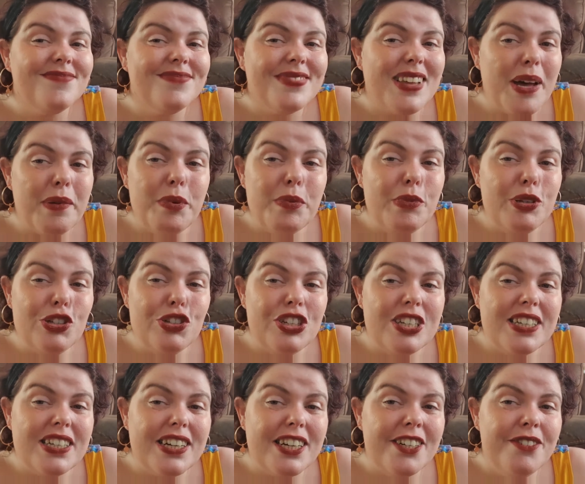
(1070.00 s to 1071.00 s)
I'm a mid
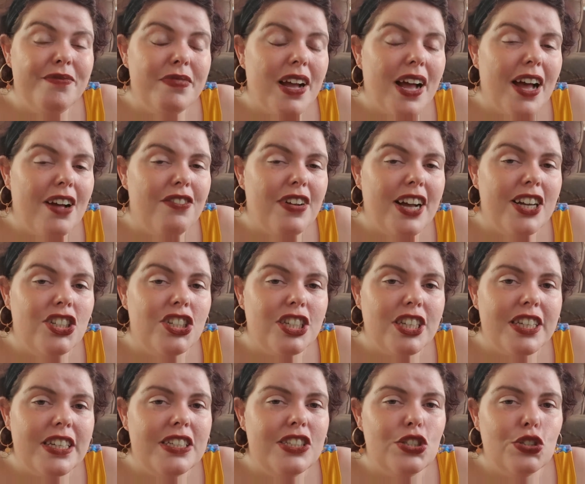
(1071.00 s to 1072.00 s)
reader. I've
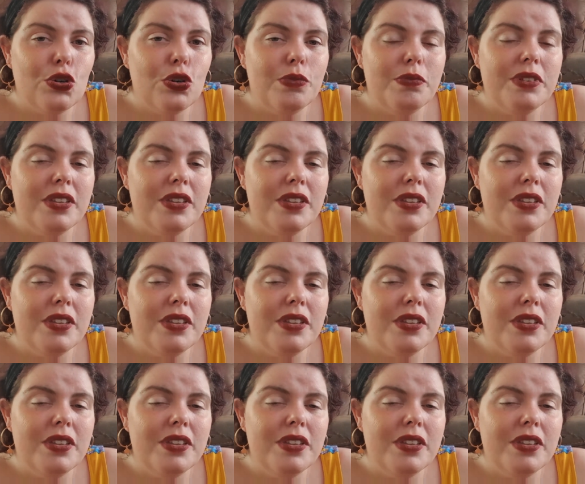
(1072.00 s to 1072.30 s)
actually stopped